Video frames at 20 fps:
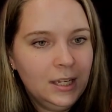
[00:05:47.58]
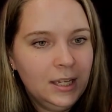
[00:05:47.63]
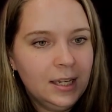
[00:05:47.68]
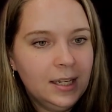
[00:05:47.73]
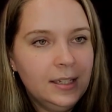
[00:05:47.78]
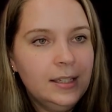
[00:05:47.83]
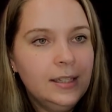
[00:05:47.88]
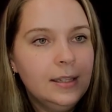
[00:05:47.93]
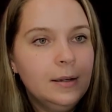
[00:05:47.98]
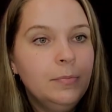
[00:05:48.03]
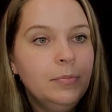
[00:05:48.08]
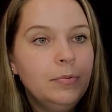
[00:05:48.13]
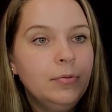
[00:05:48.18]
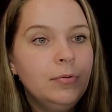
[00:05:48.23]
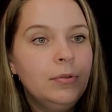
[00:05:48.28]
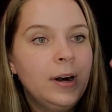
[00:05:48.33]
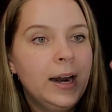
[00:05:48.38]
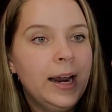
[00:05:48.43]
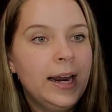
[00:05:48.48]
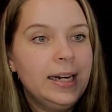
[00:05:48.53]
Is the
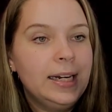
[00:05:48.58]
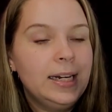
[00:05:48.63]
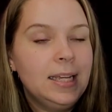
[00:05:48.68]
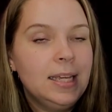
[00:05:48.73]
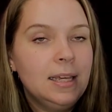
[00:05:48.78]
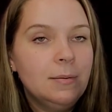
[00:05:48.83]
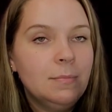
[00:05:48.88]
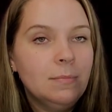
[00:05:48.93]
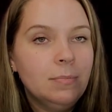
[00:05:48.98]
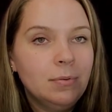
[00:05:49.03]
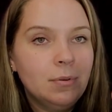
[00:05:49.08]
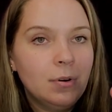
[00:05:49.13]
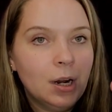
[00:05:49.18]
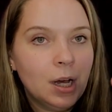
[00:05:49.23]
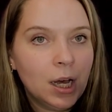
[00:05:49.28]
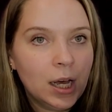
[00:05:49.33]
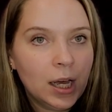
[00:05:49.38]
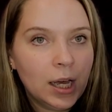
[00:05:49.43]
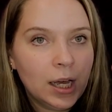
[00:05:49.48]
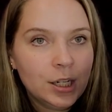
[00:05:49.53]
brightening
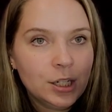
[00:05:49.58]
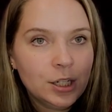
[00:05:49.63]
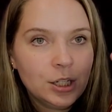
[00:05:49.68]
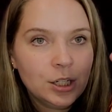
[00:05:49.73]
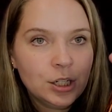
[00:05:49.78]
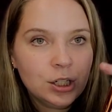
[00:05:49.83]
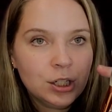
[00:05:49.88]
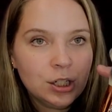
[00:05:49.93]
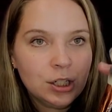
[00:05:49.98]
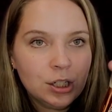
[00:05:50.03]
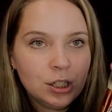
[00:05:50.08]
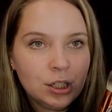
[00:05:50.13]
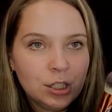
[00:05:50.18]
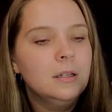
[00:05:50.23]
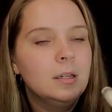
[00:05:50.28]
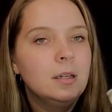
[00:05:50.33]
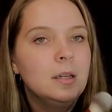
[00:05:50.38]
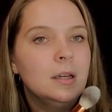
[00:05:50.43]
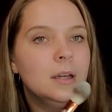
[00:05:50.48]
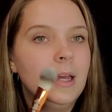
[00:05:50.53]
brush.
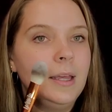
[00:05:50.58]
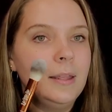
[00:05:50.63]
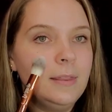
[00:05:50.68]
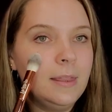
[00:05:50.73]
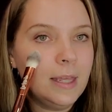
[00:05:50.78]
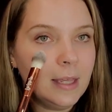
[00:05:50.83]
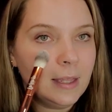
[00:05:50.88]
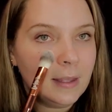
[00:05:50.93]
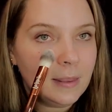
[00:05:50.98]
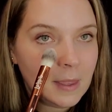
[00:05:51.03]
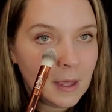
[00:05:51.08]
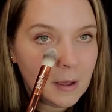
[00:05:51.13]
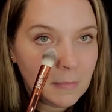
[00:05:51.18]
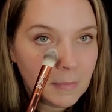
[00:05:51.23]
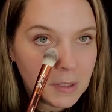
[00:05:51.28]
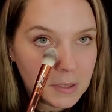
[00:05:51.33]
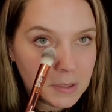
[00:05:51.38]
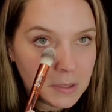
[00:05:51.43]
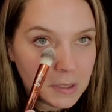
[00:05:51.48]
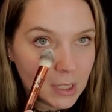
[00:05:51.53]
I think that
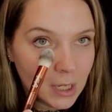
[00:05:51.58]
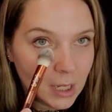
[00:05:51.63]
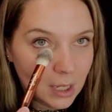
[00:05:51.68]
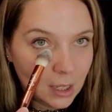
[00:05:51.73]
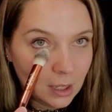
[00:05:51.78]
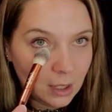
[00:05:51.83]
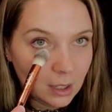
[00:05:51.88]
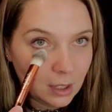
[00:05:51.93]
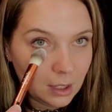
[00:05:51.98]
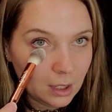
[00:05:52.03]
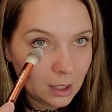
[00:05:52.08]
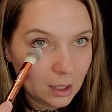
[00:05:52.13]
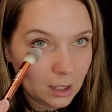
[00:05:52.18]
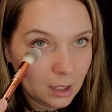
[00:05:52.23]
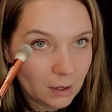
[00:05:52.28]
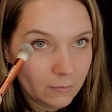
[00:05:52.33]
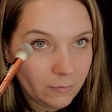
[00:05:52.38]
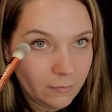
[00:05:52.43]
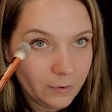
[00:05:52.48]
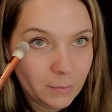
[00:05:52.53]
means like
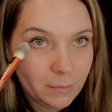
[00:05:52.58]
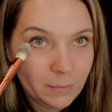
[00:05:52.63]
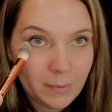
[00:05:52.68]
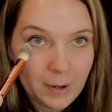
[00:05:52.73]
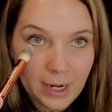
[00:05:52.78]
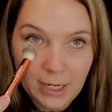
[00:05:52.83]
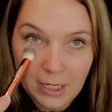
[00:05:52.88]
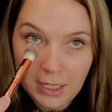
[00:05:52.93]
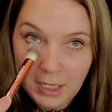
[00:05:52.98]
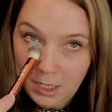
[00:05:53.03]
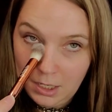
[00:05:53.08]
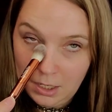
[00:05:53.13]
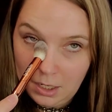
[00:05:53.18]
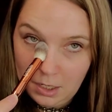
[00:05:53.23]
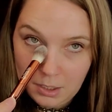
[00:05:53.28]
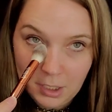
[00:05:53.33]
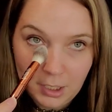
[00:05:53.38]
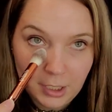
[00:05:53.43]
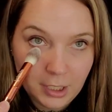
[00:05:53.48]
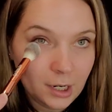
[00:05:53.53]
for brightening
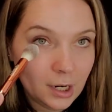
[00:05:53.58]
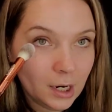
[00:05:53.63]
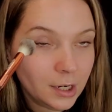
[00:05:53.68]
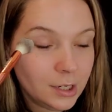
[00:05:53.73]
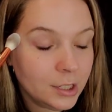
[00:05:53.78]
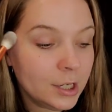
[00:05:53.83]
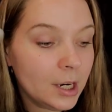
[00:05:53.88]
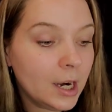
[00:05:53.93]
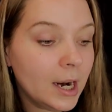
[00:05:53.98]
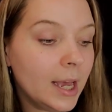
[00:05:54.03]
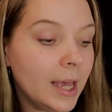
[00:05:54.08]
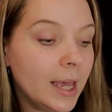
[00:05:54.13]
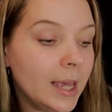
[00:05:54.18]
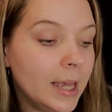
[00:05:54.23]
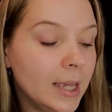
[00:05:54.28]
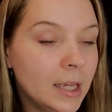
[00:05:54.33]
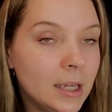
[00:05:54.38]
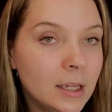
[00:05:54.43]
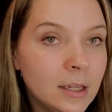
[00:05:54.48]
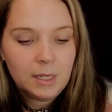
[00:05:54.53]
under your under
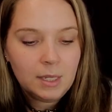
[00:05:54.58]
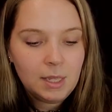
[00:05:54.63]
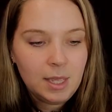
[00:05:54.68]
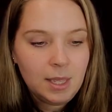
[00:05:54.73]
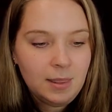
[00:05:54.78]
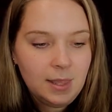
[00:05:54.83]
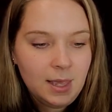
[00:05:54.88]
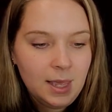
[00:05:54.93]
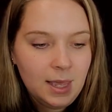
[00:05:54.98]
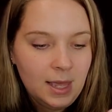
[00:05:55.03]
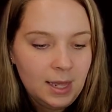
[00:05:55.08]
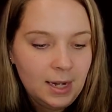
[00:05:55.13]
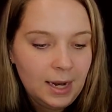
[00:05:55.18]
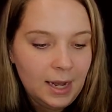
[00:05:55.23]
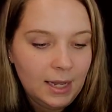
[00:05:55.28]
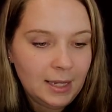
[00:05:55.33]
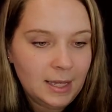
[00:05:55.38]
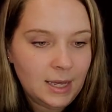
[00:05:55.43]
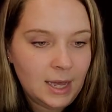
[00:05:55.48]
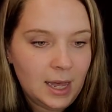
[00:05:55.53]
eye. And then
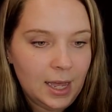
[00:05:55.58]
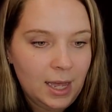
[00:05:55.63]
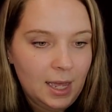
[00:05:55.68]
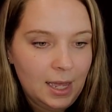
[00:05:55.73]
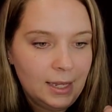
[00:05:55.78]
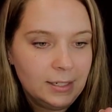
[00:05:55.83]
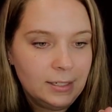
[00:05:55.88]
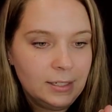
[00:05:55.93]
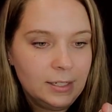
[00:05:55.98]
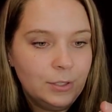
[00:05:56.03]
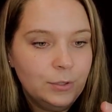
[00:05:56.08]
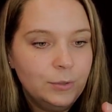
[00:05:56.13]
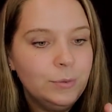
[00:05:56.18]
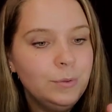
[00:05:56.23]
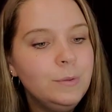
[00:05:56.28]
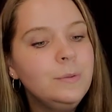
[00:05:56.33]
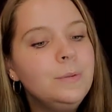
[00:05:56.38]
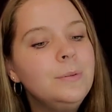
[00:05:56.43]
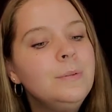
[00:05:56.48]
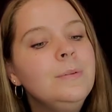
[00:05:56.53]
I got,
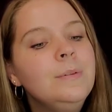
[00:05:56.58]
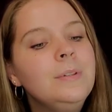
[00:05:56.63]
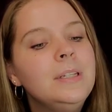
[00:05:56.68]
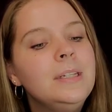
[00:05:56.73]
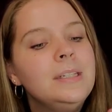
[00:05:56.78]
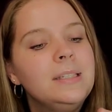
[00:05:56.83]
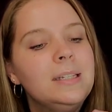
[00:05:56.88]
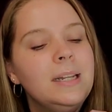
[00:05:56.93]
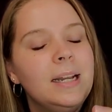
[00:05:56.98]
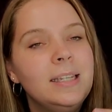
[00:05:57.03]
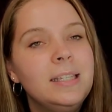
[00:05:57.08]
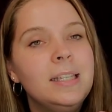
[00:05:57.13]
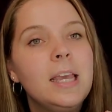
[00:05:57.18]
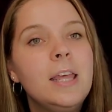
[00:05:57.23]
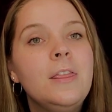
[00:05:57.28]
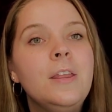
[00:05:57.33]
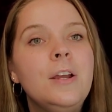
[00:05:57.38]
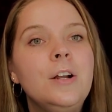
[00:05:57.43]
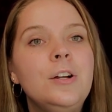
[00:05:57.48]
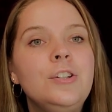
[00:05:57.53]
ooh, this nice,
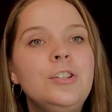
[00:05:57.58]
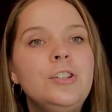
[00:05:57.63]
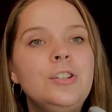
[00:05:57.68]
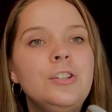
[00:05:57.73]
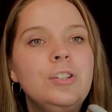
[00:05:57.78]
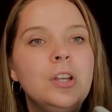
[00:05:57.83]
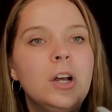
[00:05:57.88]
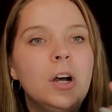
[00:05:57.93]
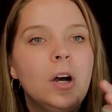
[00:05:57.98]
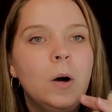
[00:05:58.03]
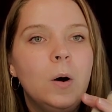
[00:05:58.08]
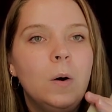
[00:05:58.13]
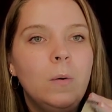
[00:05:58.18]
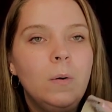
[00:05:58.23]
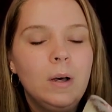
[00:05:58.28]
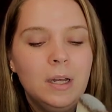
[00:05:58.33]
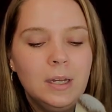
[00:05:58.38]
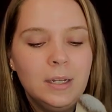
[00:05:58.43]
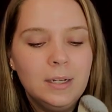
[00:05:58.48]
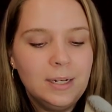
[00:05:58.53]
and they're
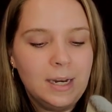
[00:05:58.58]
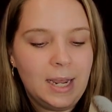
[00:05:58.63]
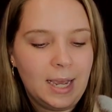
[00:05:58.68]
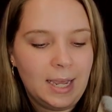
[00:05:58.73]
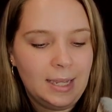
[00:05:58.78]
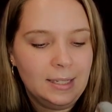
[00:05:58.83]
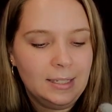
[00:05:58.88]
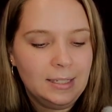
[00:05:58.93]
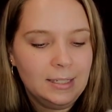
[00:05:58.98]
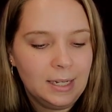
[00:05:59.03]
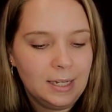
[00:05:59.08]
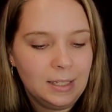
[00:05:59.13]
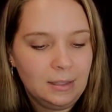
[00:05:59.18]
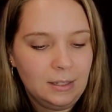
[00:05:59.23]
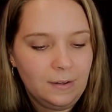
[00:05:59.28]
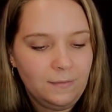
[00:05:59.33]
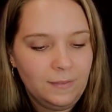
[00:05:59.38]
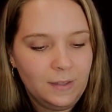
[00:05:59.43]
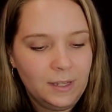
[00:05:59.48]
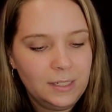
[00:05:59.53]
so nice. I
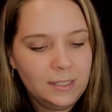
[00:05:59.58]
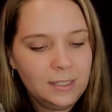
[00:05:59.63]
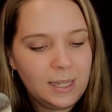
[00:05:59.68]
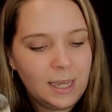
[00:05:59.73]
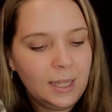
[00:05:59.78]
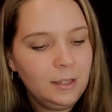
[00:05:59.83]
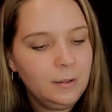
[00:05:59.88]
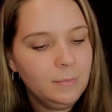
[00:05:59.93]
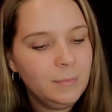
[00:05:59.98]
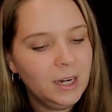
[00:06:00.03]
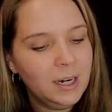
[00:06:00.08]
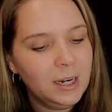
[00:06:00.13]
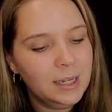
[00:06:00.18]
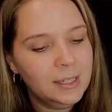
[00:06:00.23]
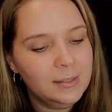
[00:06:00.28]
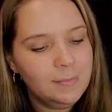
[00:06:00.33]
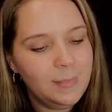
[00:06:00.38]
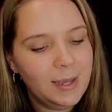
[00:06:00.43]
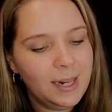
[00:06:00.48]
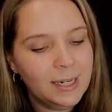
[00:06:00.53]
love this, Alamar
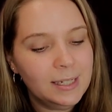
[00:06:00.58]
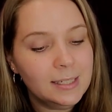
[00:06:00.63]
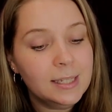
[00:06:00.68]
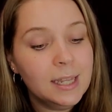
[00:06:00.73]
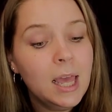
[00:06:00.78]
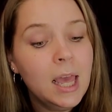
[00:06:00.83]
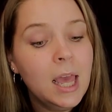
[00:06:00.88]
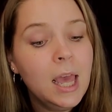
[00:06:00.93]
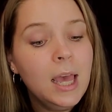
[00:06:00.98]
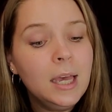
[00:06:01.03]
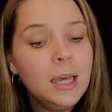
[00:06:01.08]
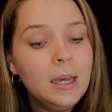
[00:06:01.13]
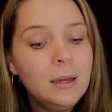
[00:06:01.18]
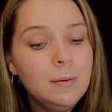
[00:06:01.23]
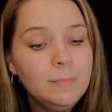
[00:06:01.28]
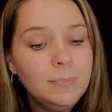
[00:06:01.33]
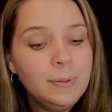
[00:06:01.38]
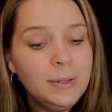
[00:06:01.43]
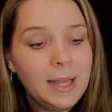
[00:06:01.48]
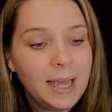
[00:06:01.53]
Cosmetics
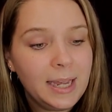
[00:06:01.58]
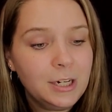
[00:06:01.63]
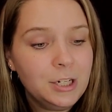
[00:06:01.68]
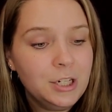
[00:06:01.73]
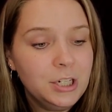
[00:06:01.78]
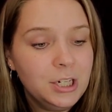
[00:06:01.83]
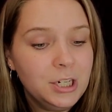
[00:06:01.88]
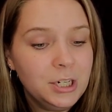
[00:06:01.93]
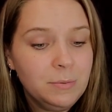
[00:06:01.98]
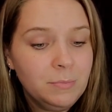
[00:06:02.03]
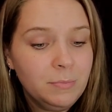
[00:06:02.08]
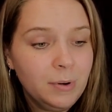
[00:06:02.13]
complexion